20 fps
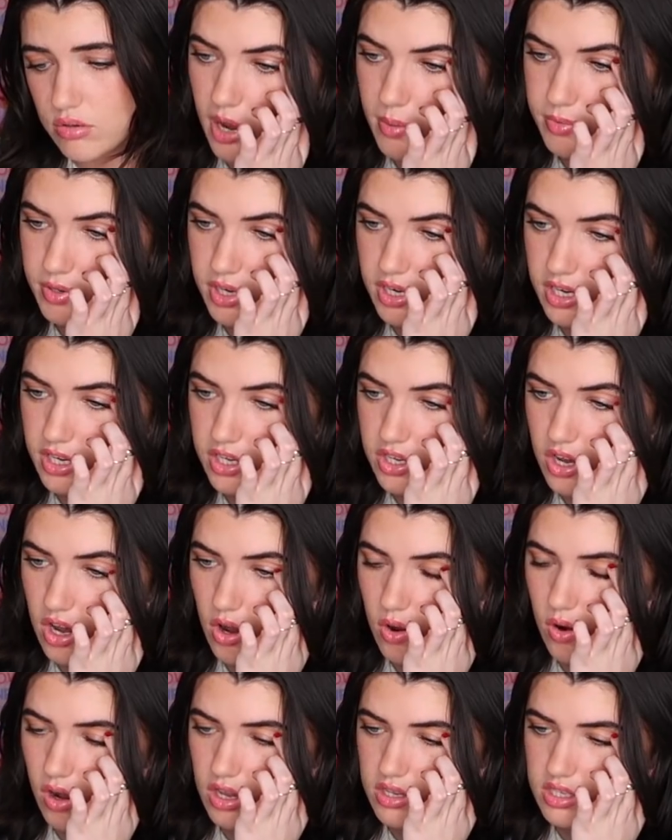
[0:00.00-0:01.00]
I'm gonna
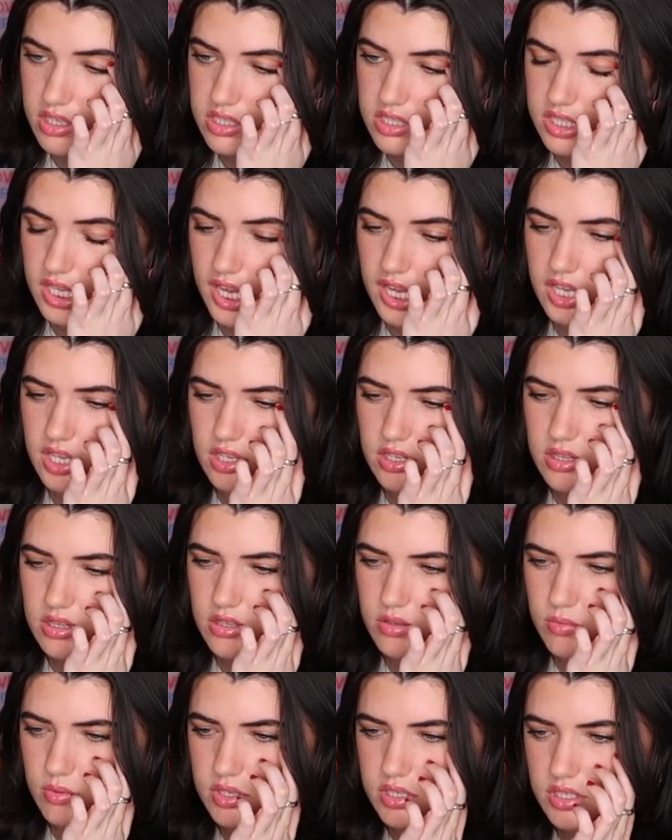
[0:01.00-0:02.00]
go on this like
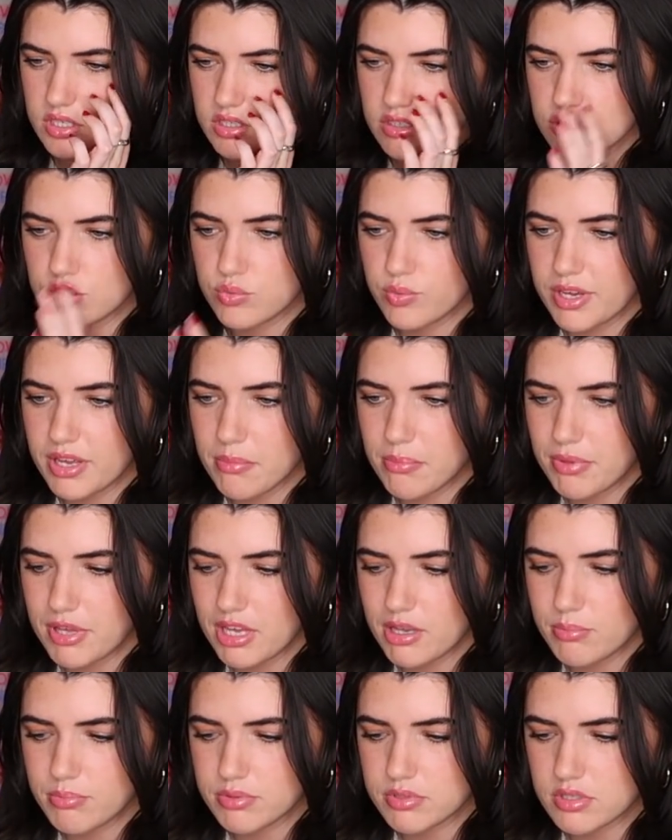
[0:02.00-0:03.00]
Sweet
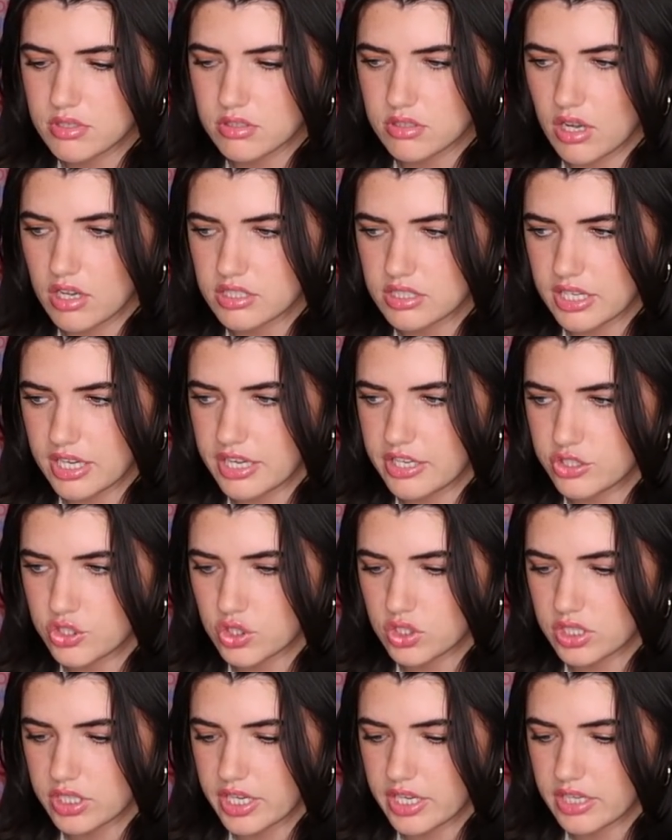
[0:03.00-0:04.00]
Peeps Los
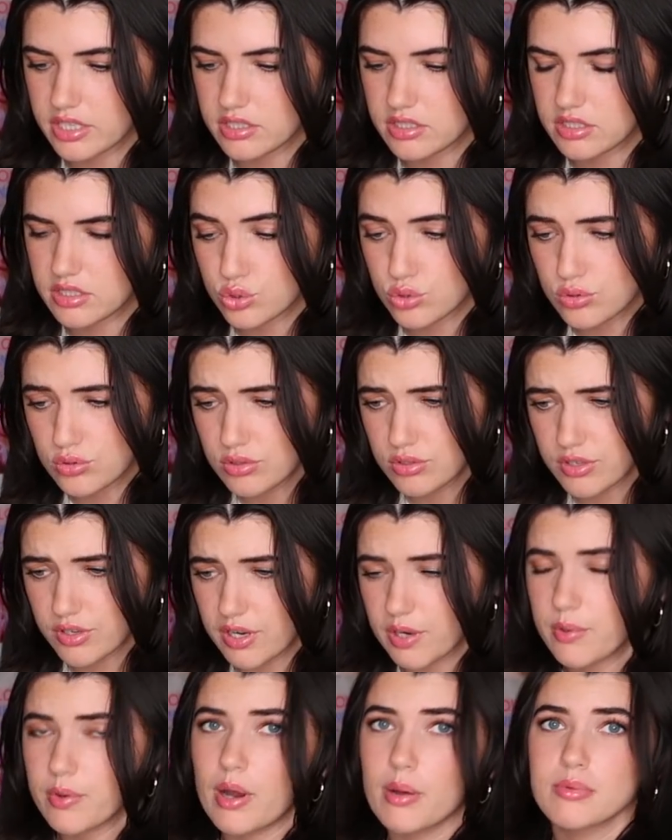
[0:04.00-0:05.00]
Angeles
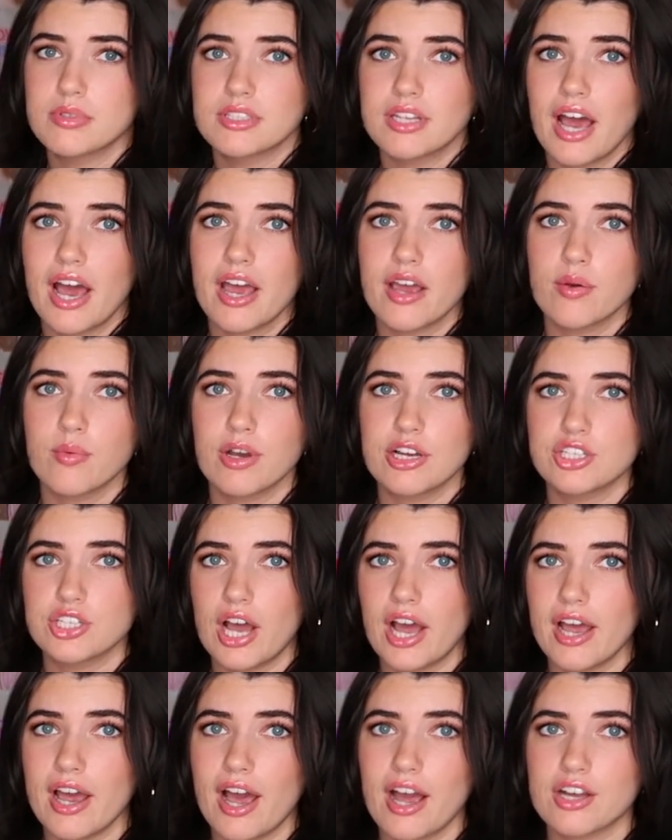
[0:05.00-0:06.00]
jewelry website, which
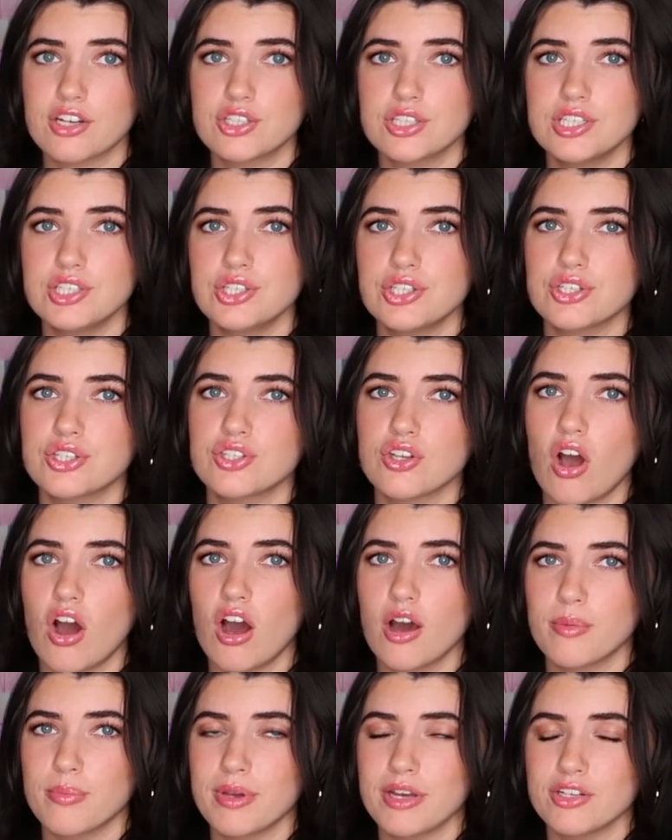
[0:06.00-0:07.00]
I actually just saw
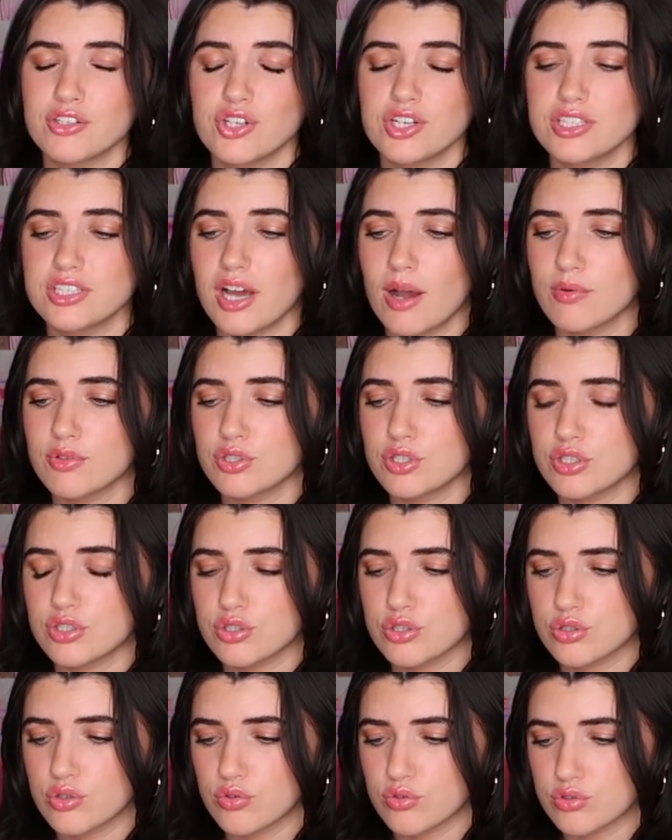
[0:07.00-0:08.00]
on Pinterest. I was
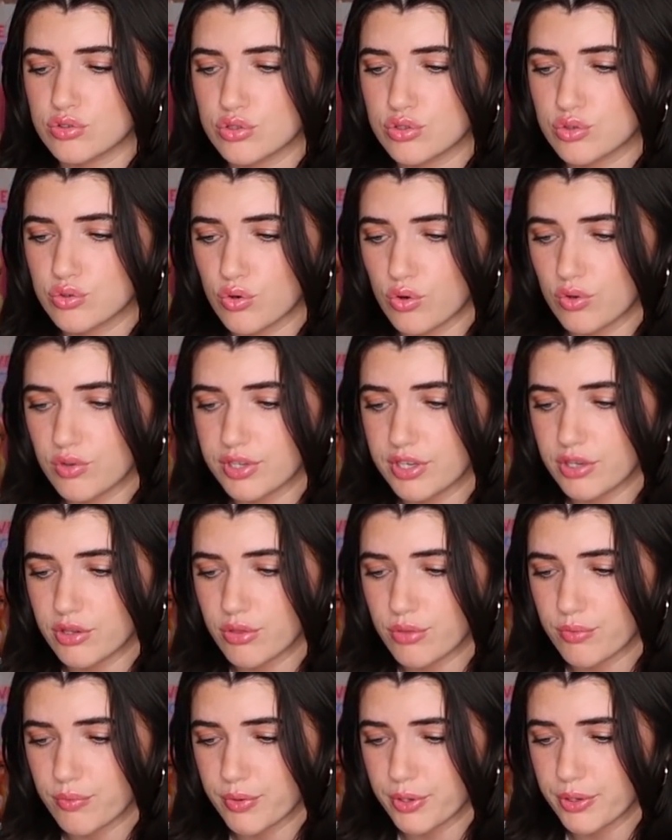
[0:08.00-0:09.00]
just
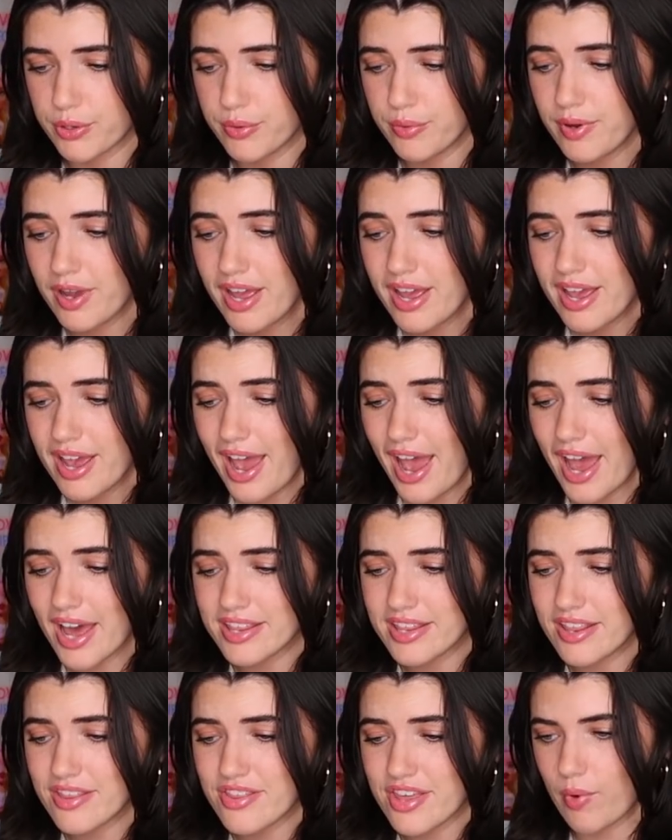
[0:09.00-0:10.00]
scrolling through,
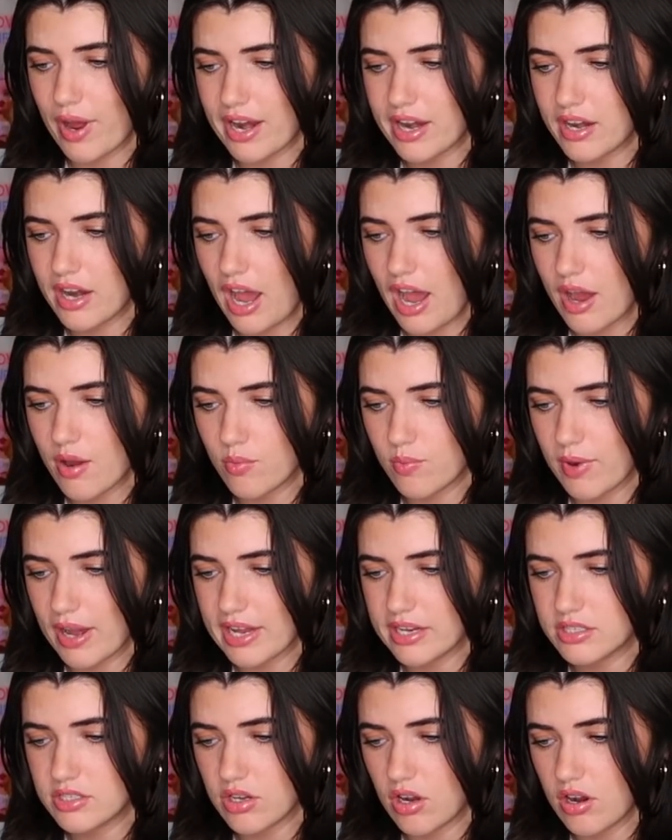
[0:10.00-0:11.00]
and then when I
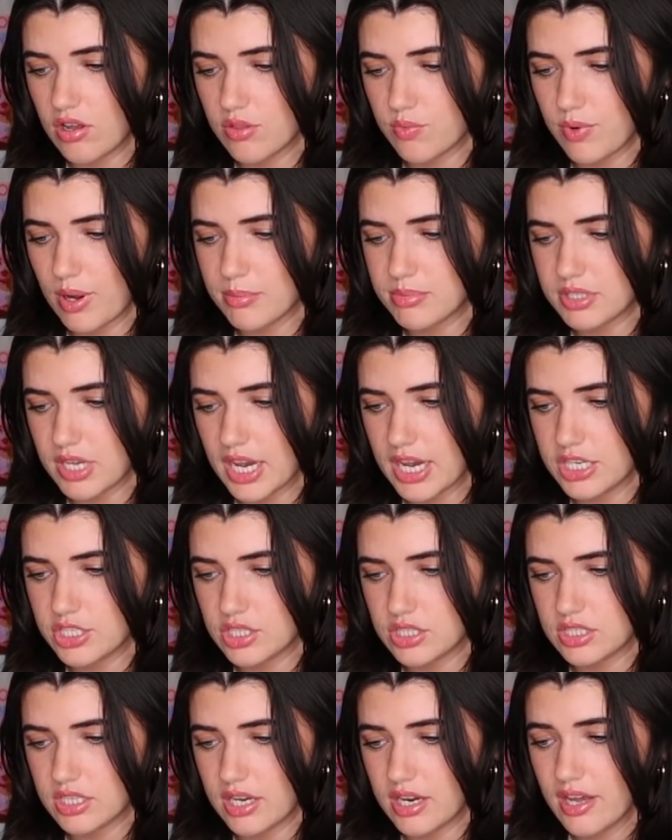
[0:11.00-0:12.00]
went on the website, it
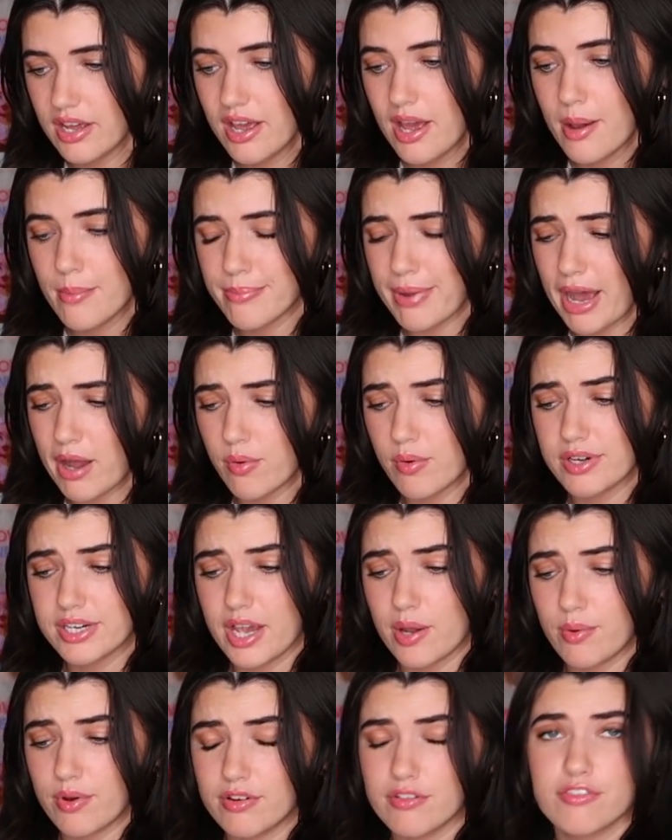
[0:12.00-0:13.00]
just said buy one
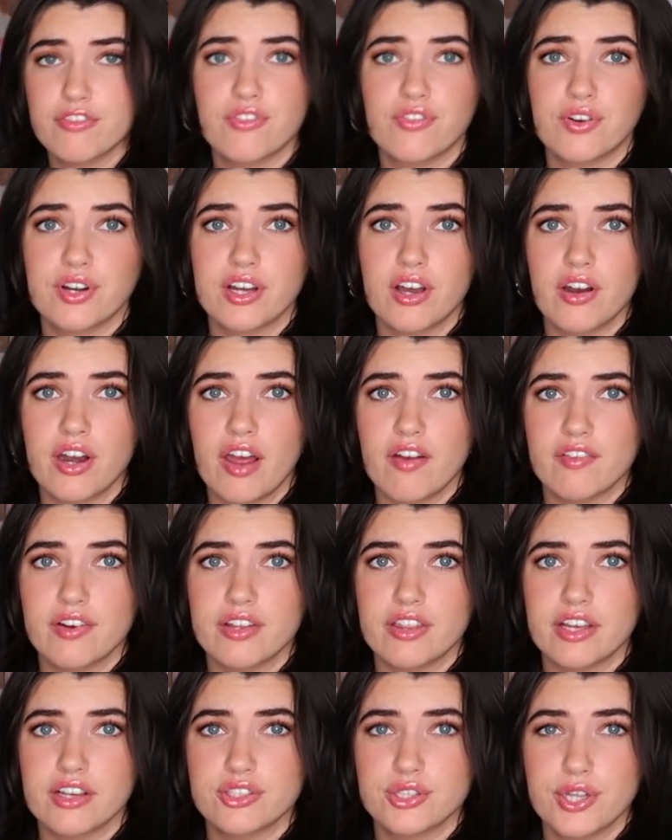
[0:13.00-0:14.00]
get one free on
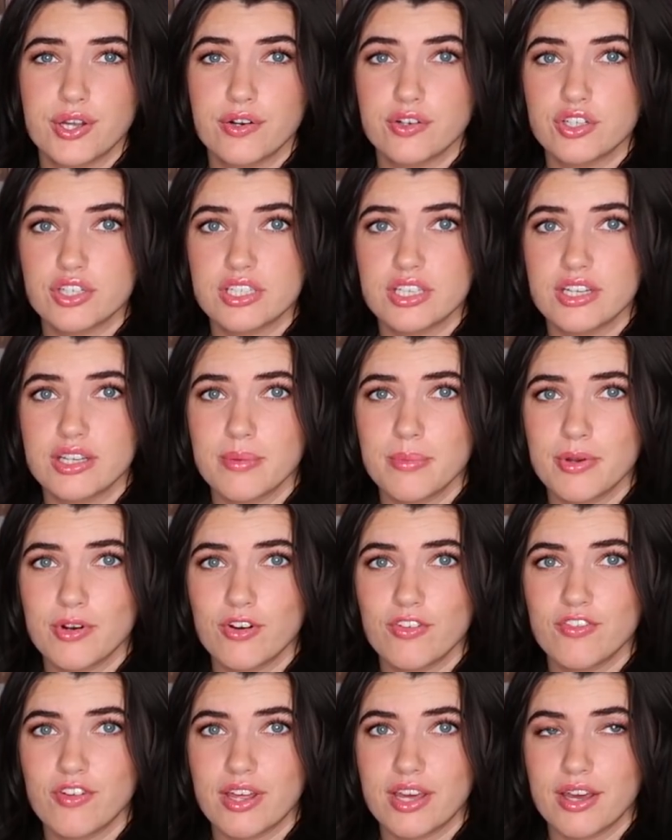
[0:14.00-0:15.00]
everything. So they were just in the
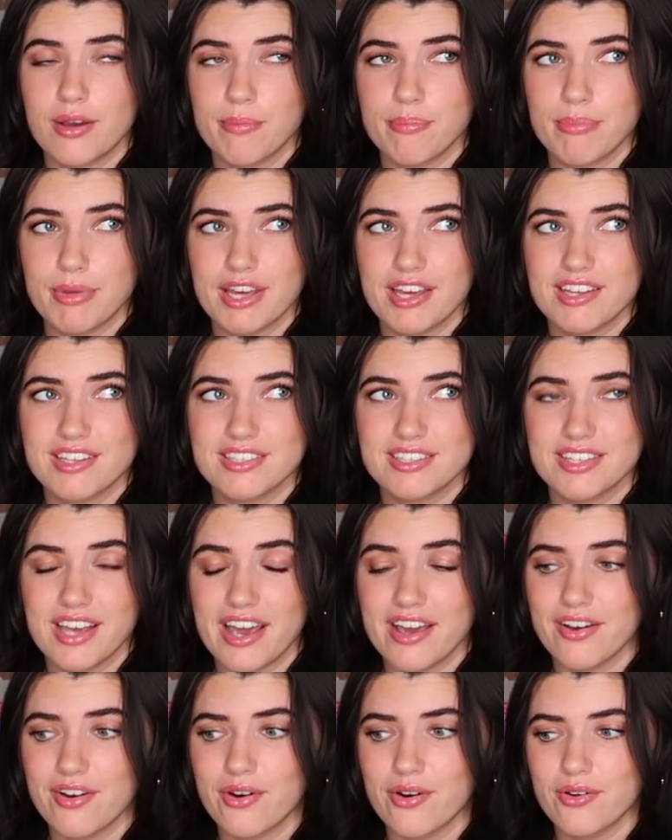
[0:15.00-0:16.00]
middle of like a big
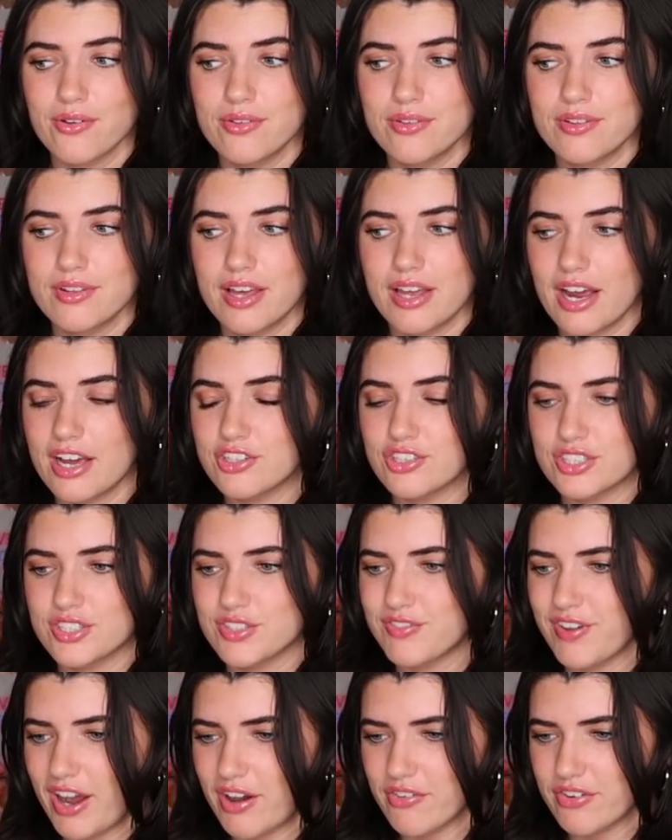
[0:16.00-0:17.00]
sale and I
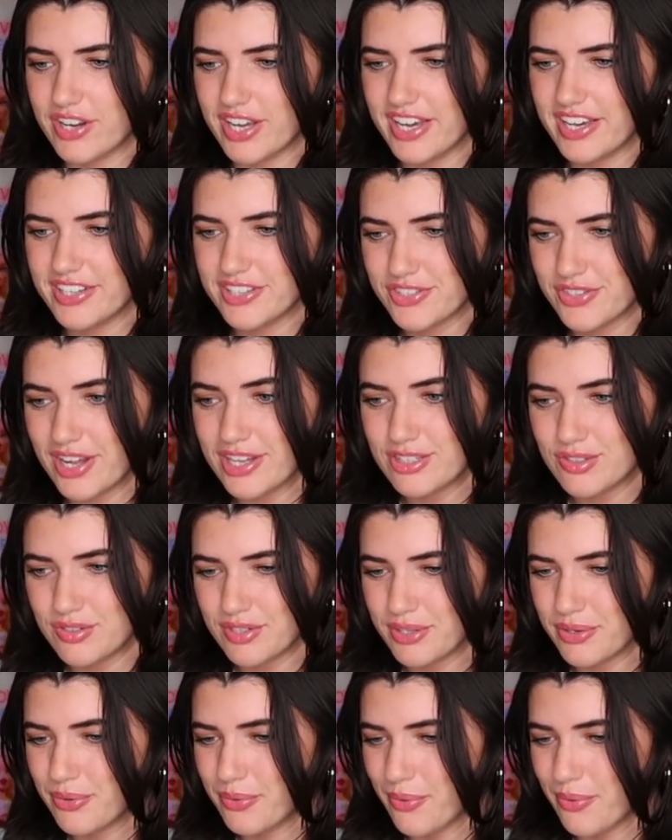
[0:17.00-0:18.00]
just found it, so that's really